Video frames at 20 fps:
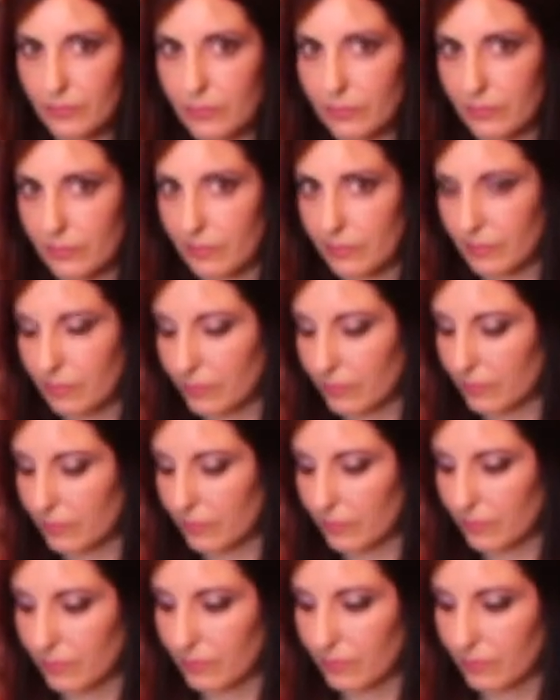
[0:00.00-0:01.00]

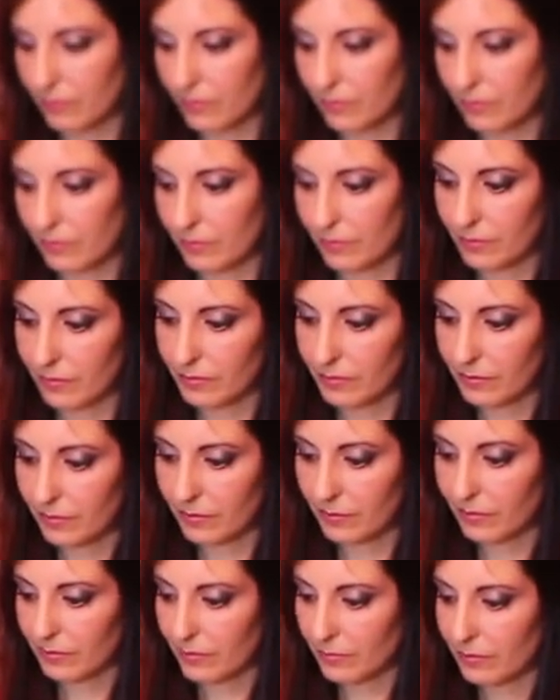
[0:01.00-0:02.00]

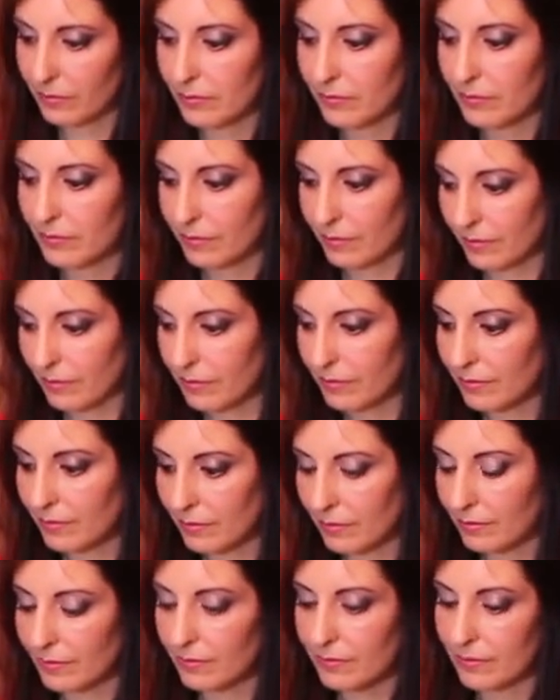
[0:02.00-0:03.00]

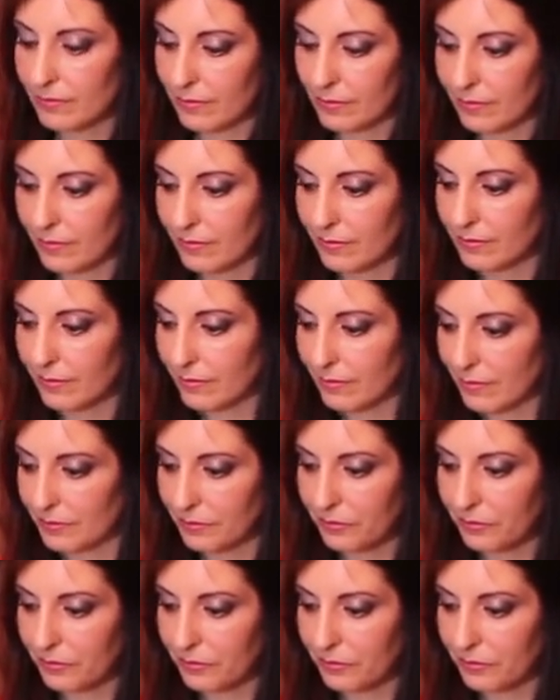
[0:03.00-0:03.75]
No words are spoken by the person on screen.